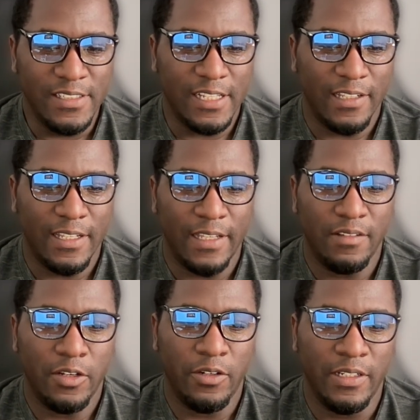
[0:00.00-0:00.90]
He said
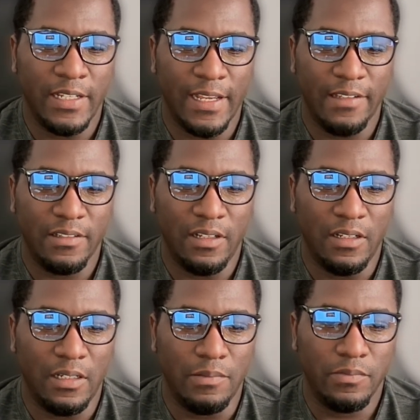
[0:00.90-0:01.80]
that, noting that
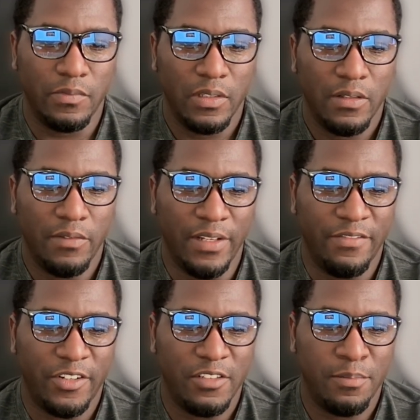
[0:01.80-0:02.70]
when he
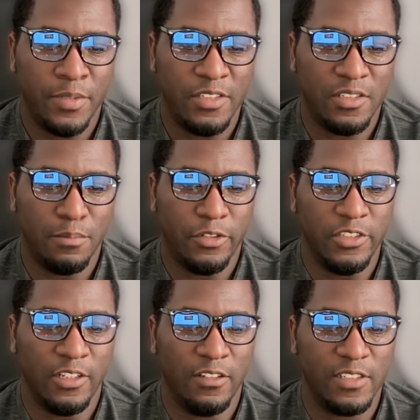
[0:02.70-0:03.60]
first pitched The
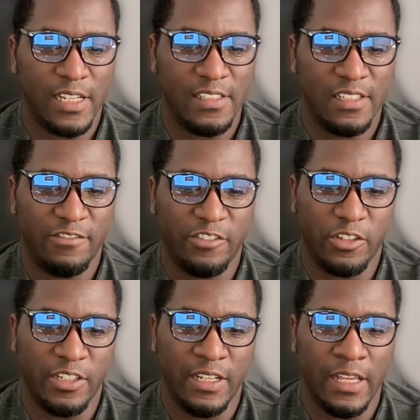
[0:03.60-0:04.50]
Boys alongside Seth
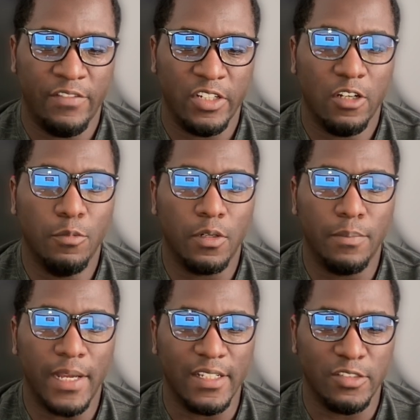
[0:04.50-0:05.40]
Rogen and Evan
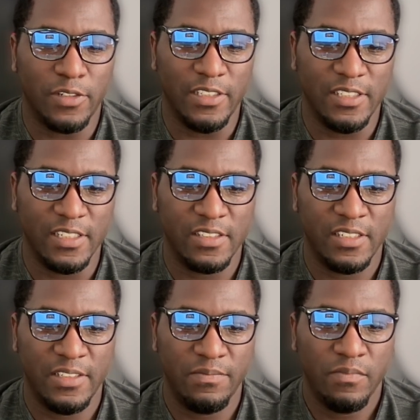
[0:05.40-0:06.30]
Goldberg back in
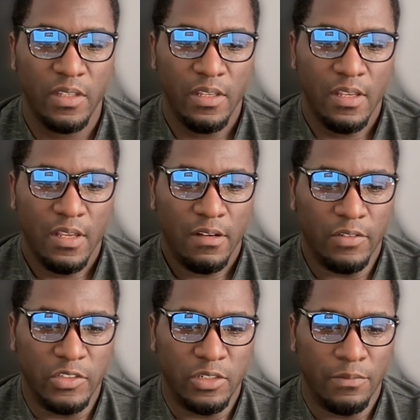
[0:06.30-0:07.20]
2016,
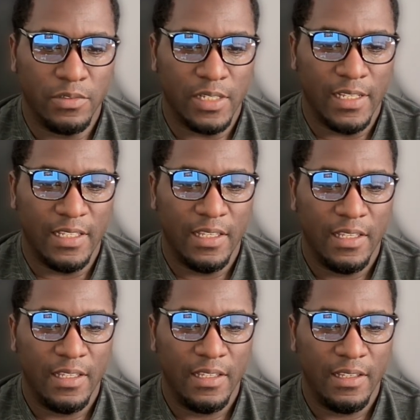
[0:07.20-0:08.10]
when Trump was like,
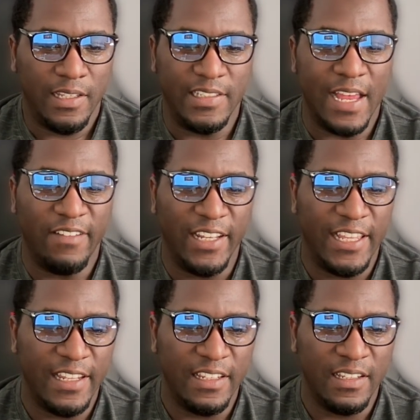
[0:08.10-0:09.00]
he's not really
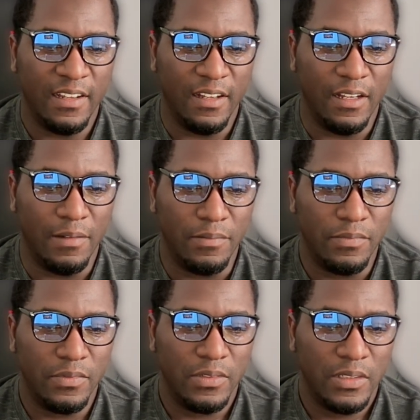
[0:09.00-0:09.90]
getting
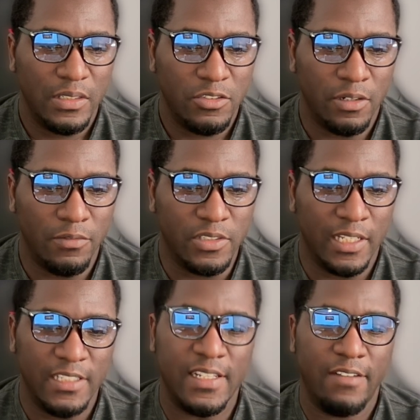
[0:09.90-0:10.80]

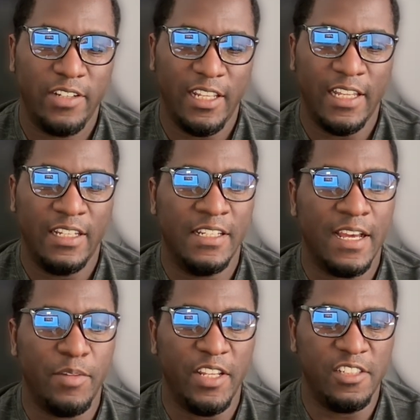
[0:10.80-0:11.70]
the
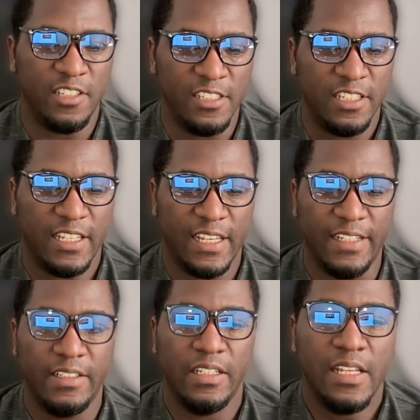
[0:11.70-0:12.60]
nomination, is he,
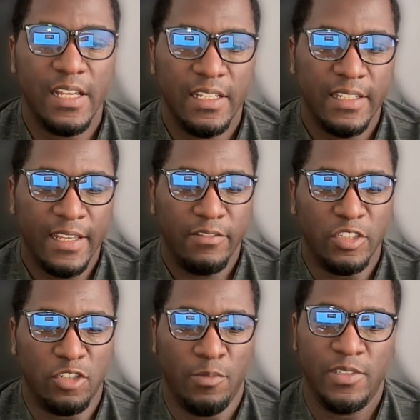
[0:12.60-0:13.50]
guy? Then
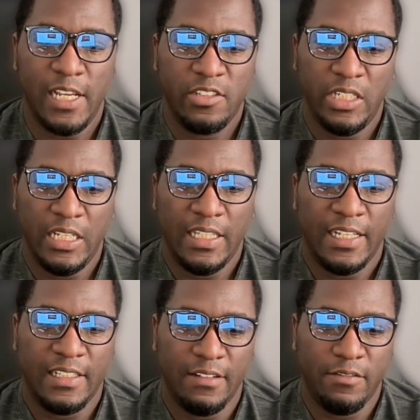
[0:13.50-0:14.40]
when Trump was actually
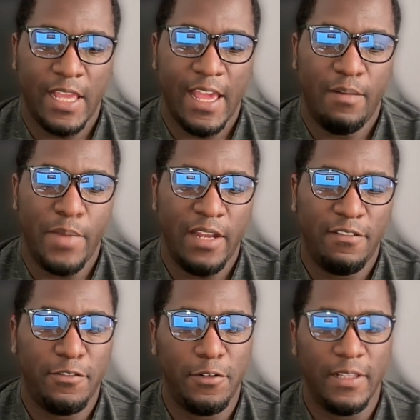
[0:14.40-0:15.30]
elected, we had a
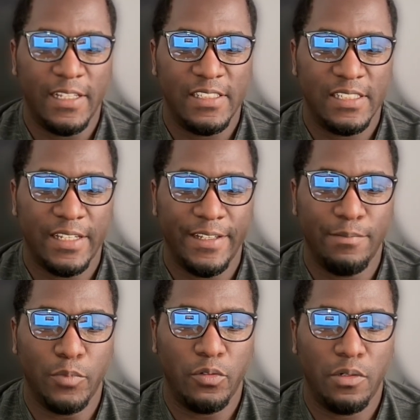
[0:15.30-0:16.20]
metaphor that
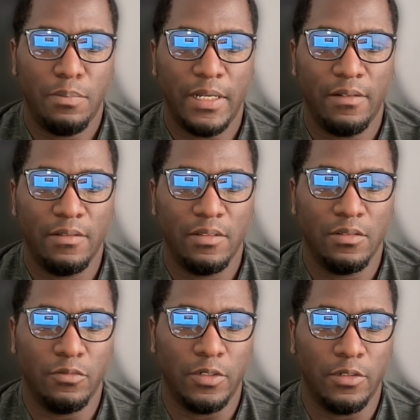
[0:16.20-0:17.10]
said more about
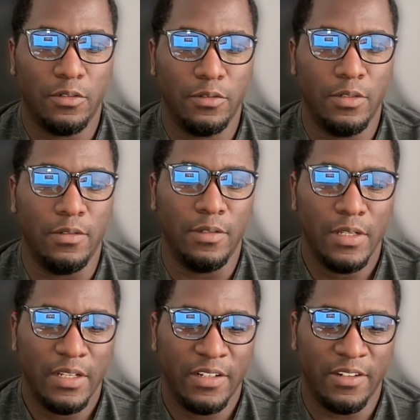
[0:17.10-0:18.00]
the world
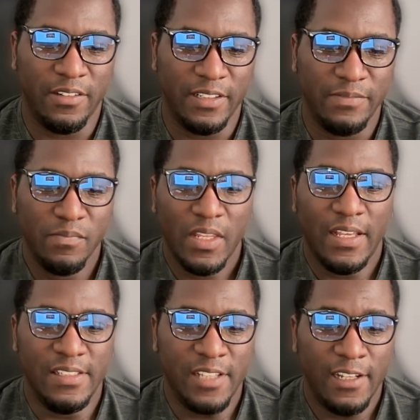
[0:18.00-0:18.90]
currently.
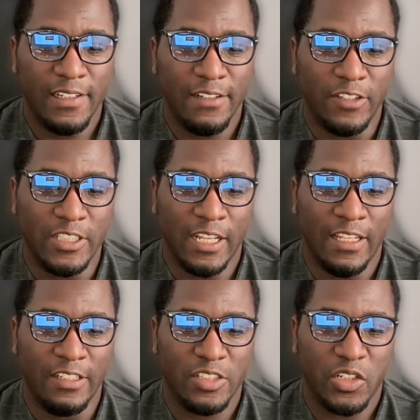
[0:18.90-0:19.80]
And suddenly we're
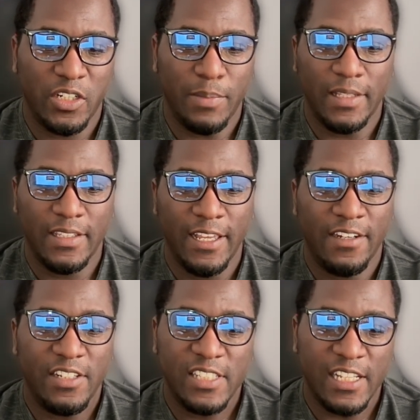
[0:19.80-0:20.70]
telling a story about the
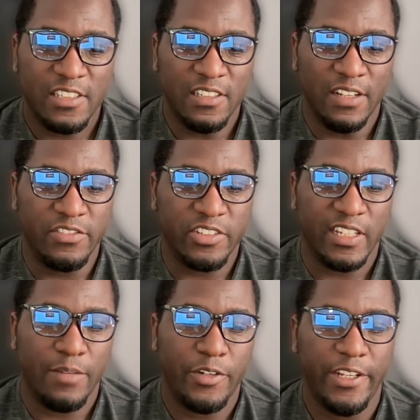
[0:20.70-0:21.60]
intersection of
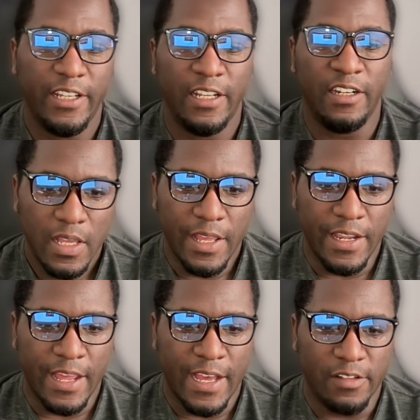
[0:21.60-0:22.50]
celebrity
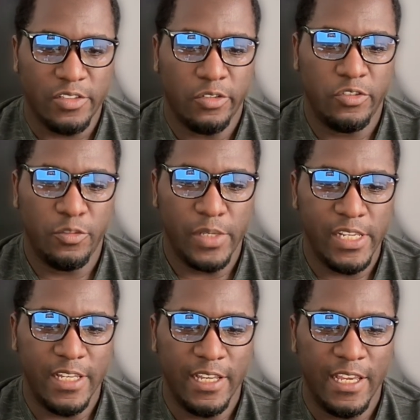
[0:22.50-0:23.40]
and how social
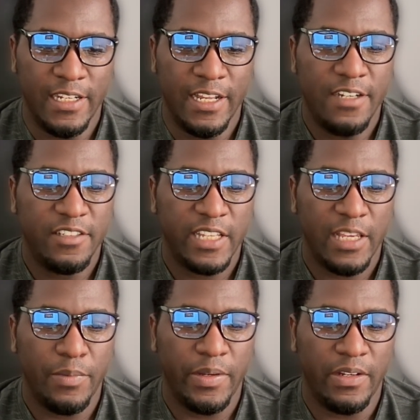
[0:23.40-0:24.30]
media and
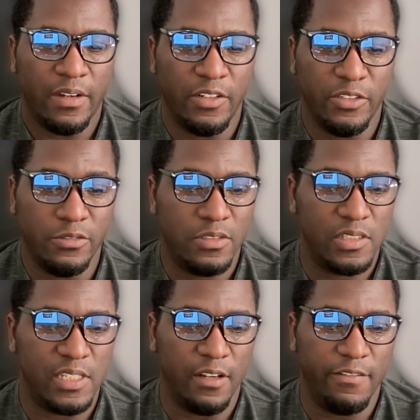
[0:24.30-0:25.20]
entertainment are used
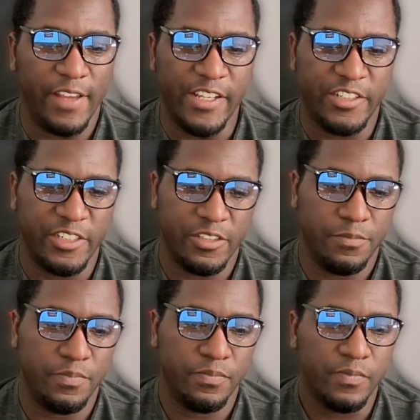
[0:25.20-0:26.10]
to sell
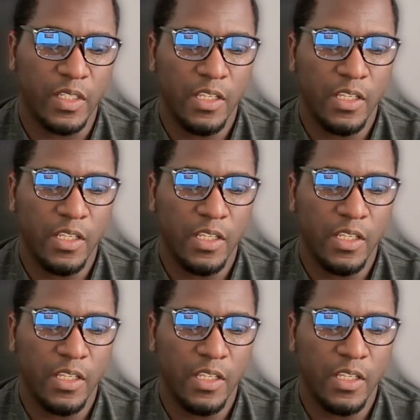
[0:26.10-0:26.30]
fascism.